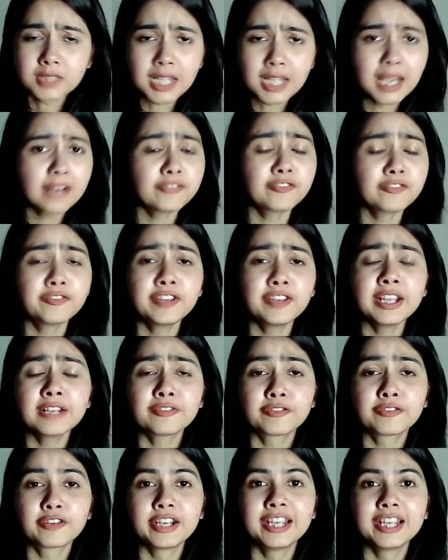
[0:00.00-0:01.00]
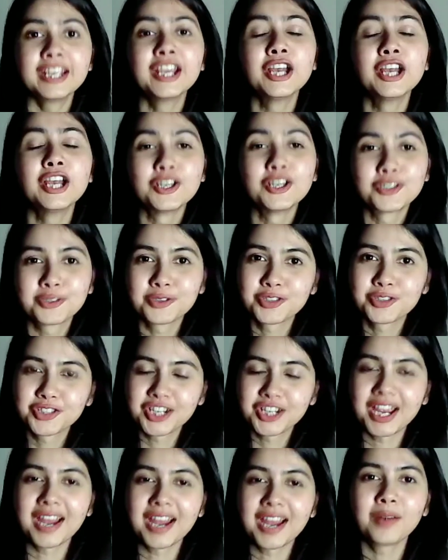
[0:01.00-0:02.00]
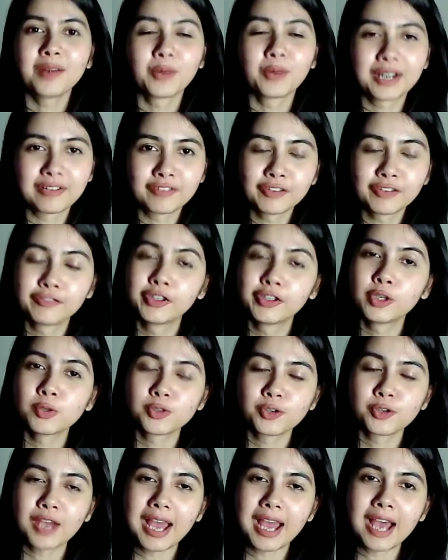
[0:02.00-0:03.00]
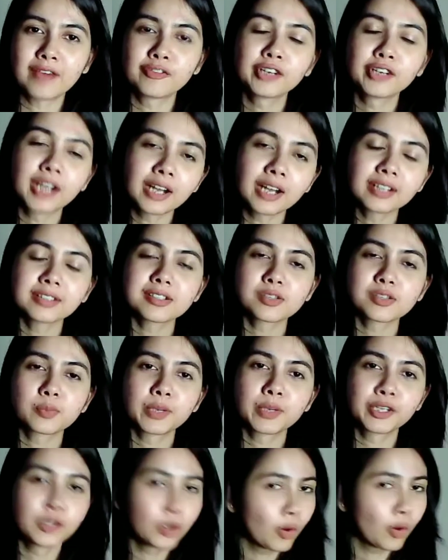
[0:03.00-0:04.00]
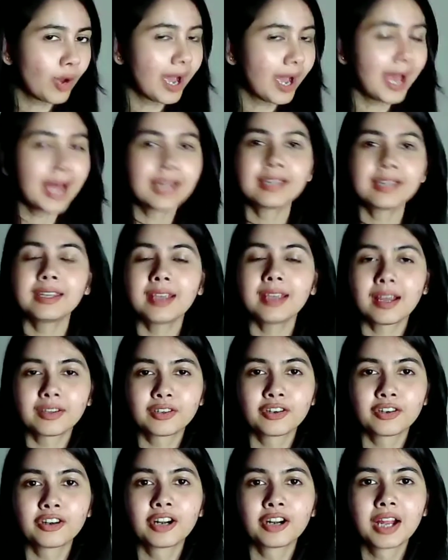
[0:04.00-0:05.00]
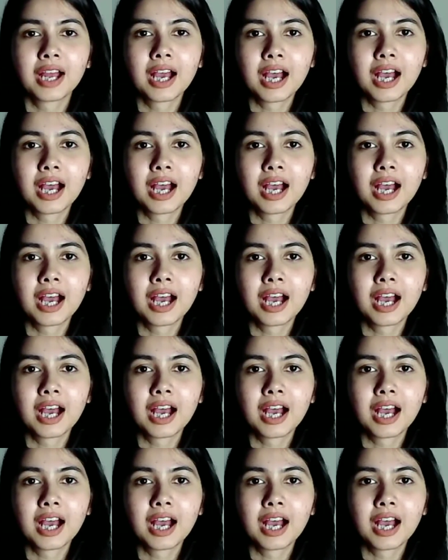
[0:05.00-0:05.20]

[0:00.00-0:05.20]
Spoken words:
And feel free to share whatever views you have regarding this video and the other